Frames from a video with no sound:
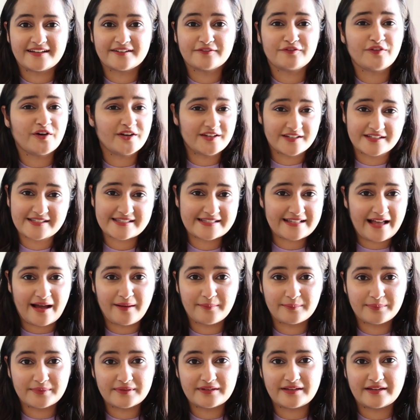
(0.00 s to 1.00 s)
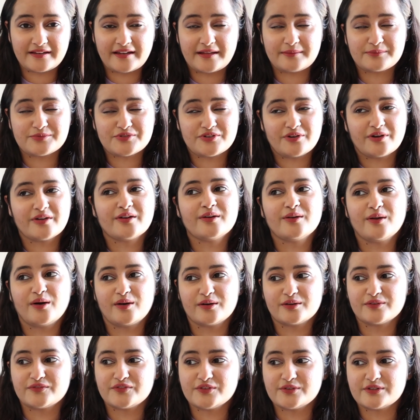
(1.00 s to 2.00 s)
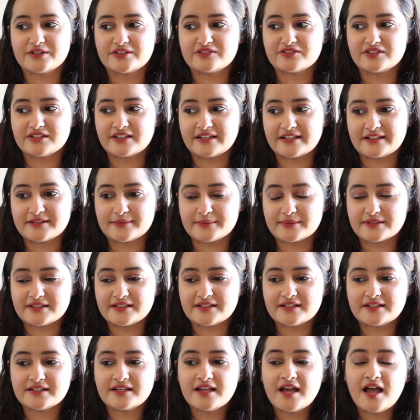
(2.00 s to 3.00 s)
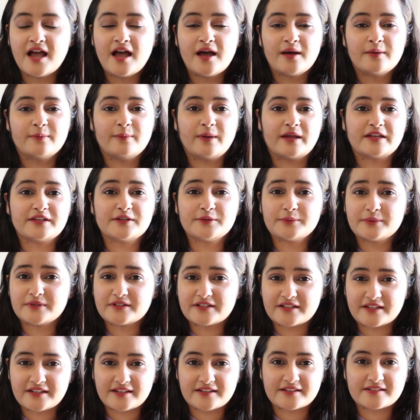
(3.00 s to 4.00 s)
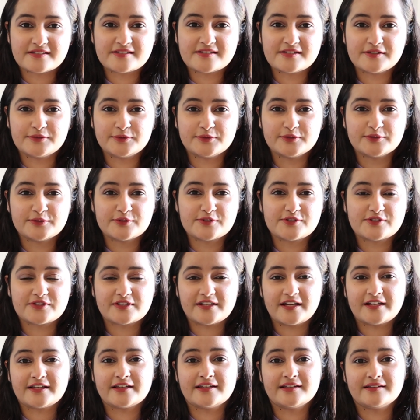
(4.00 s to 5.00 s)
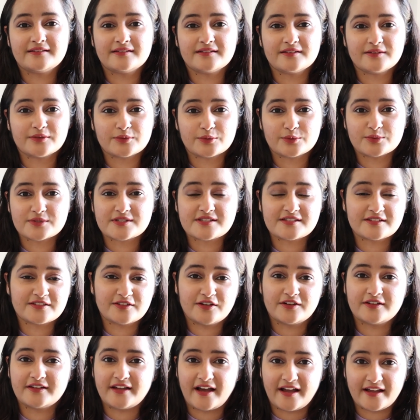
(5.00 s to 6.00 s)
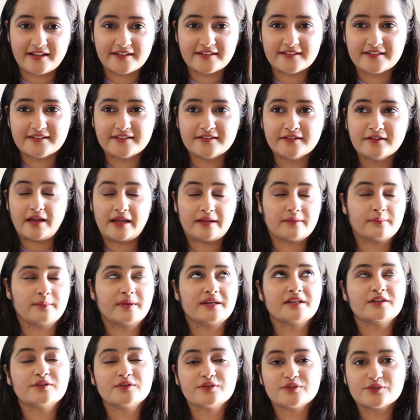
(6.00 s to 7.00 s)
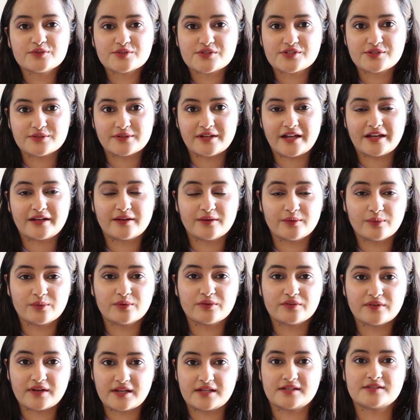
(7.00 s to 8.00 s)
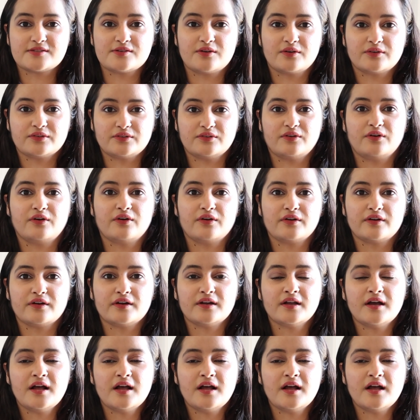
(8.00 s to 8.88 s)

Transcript: for example, and I'm sure a lot of you can relate with it, when you were kids you used to get notes in your diary, and when you used to get low grades on your